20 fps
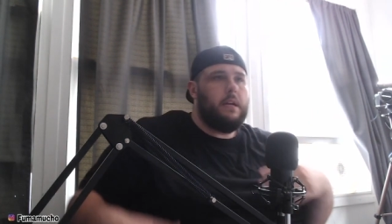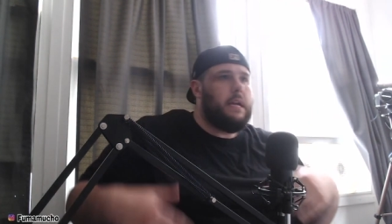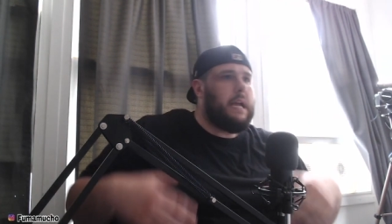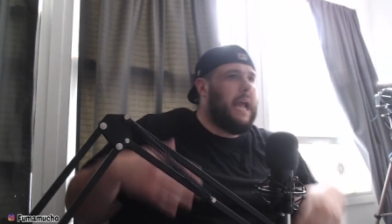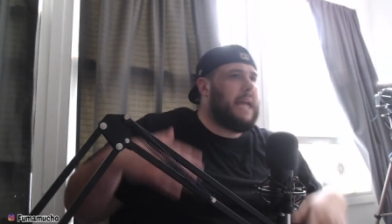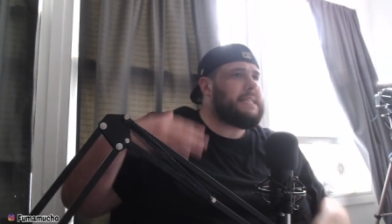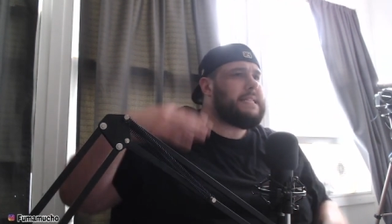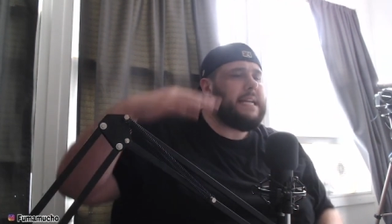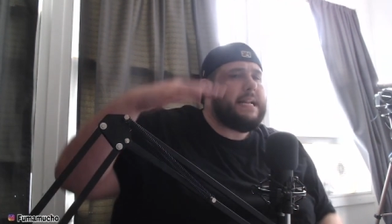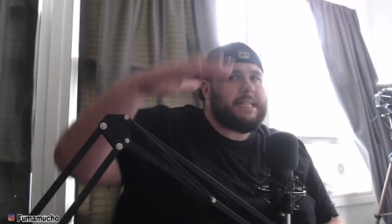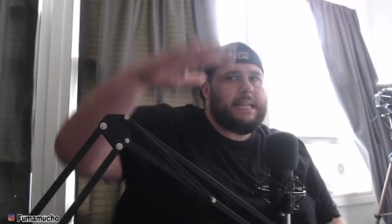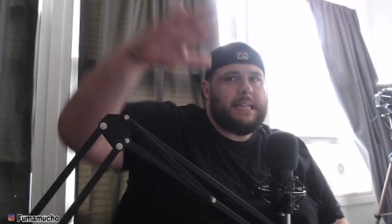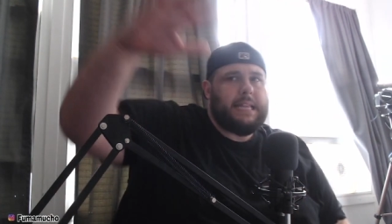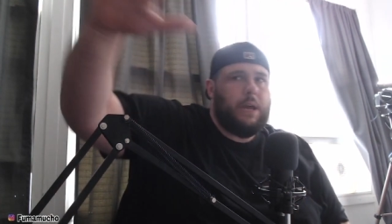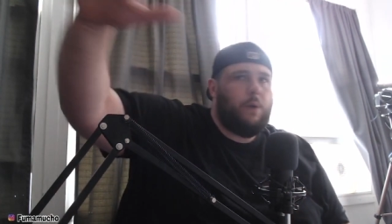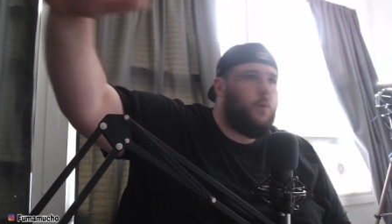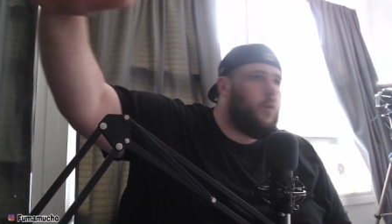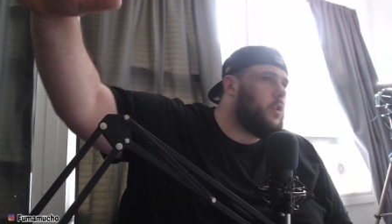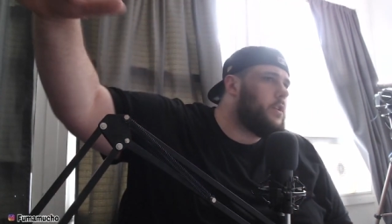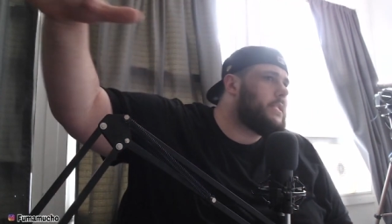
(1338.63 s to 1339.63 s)
it's not that they
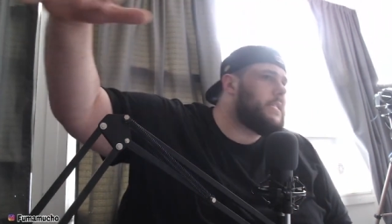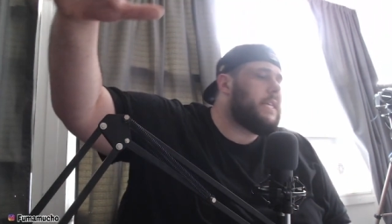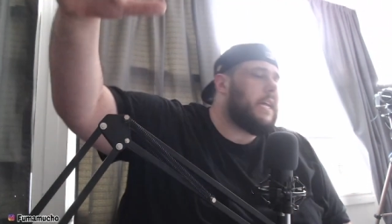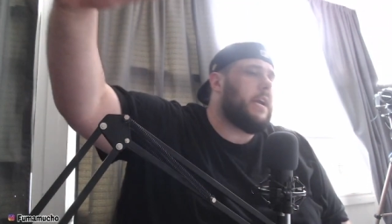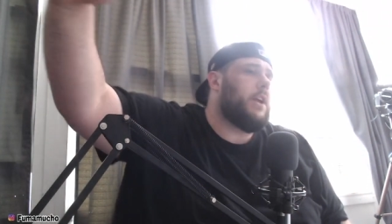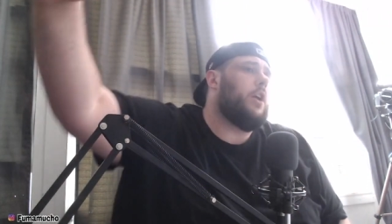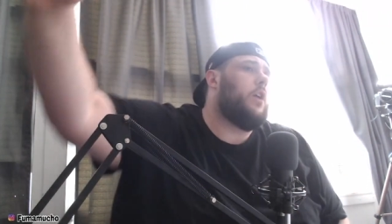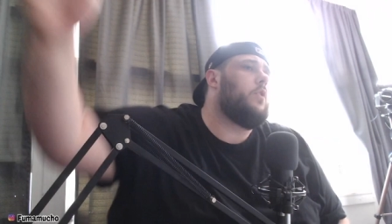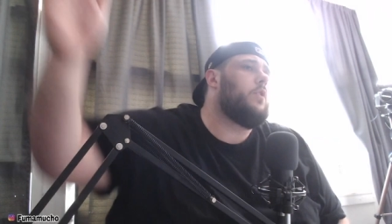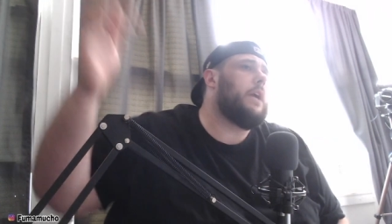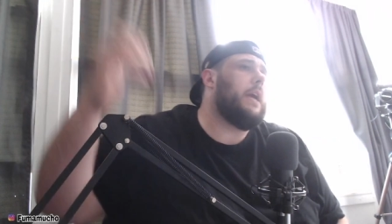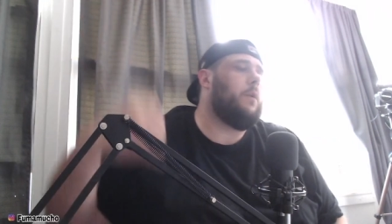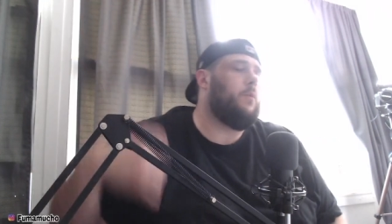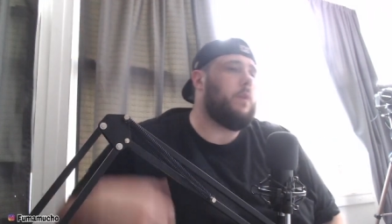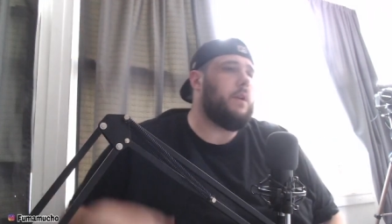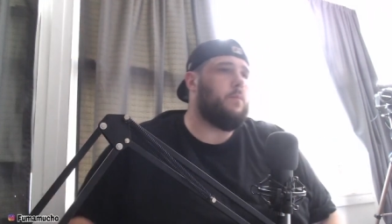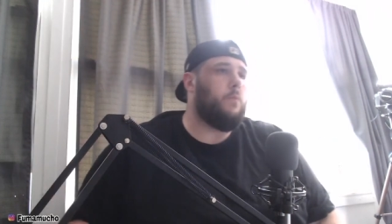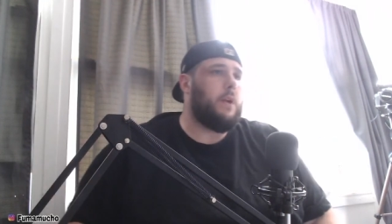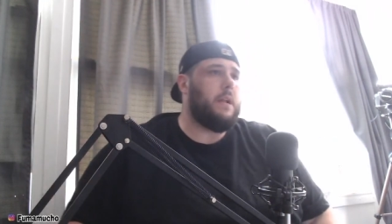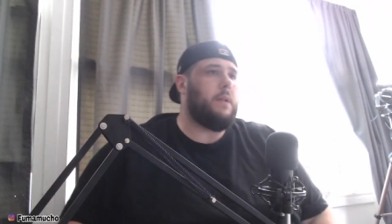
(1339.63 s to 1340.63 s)
weren't saying, oh yeah,
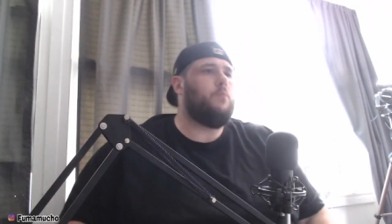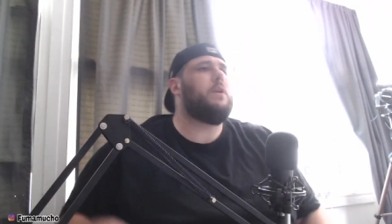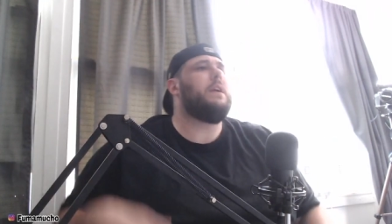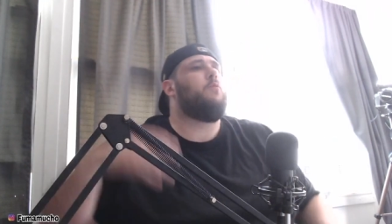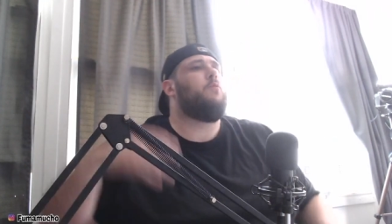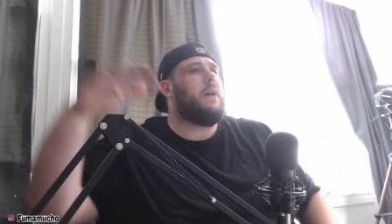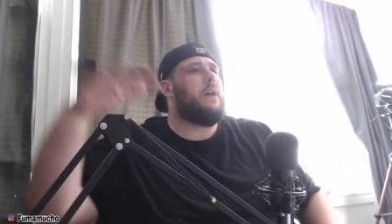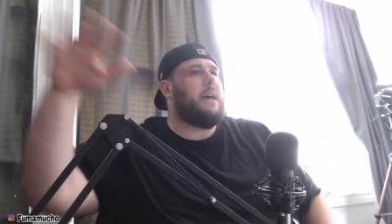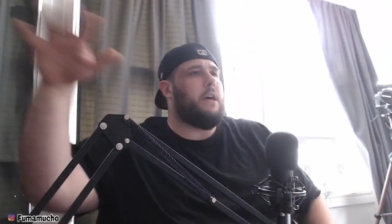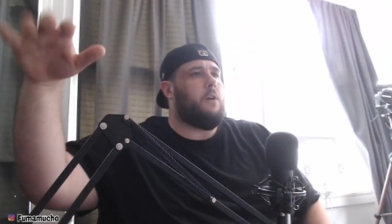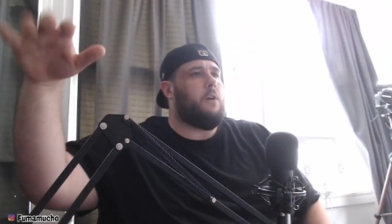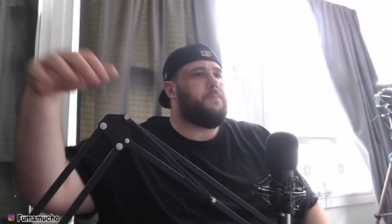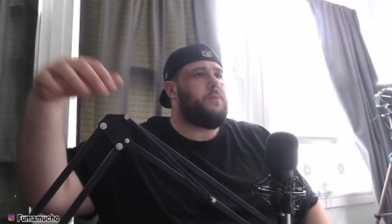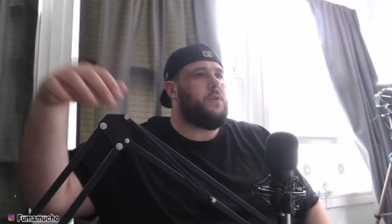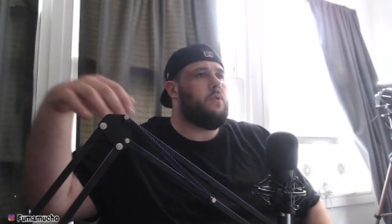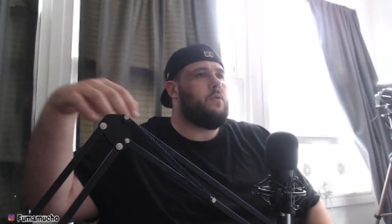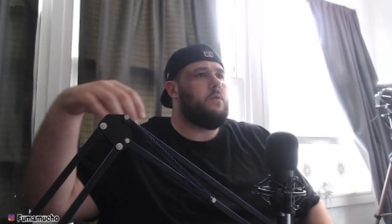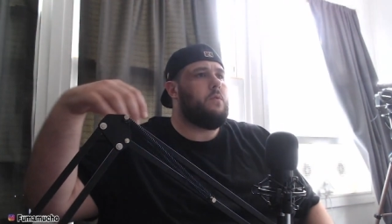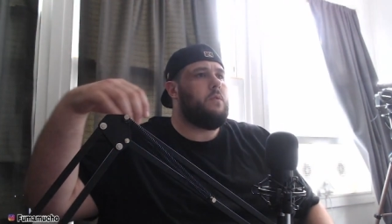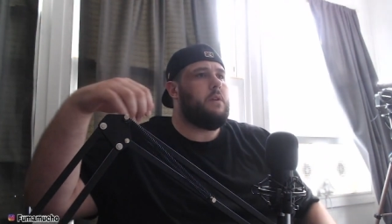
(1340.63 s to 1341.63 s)
we will help
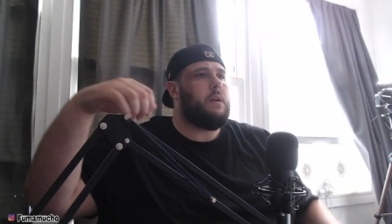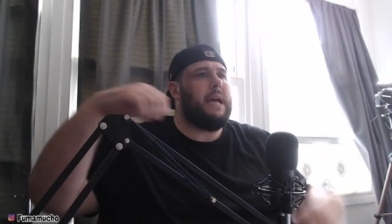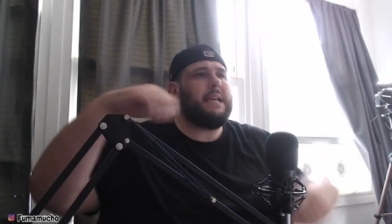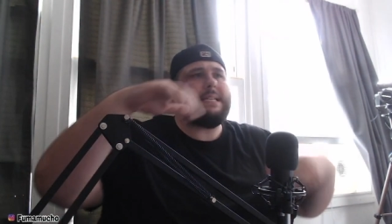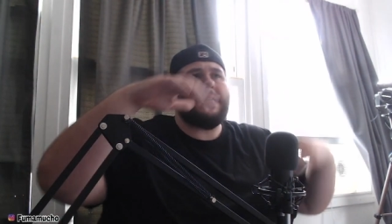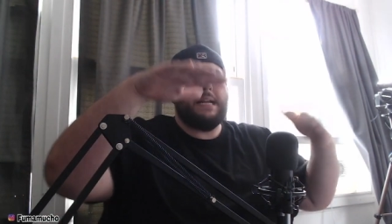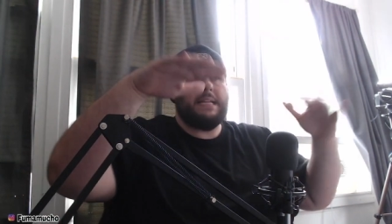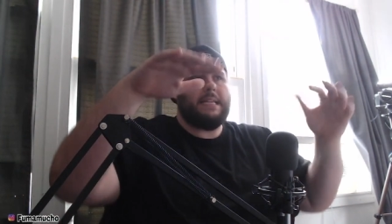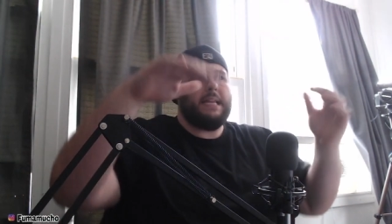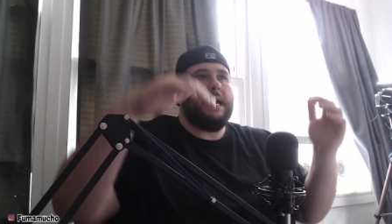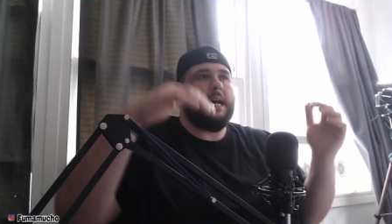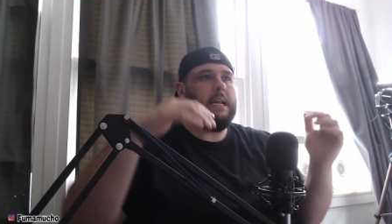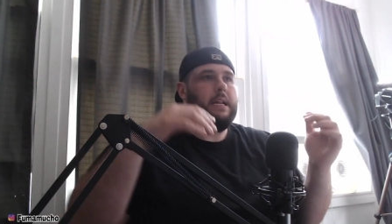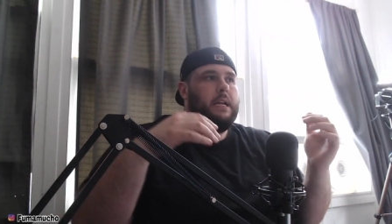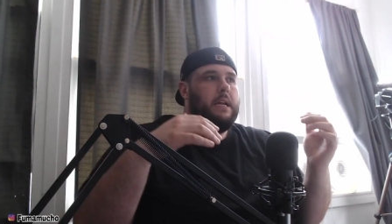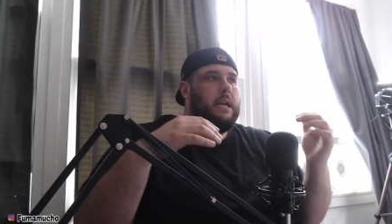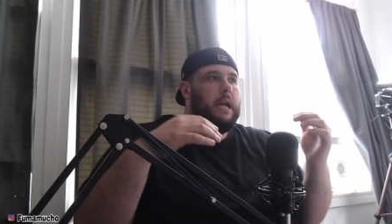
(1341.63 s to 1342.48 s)
you. It's not that.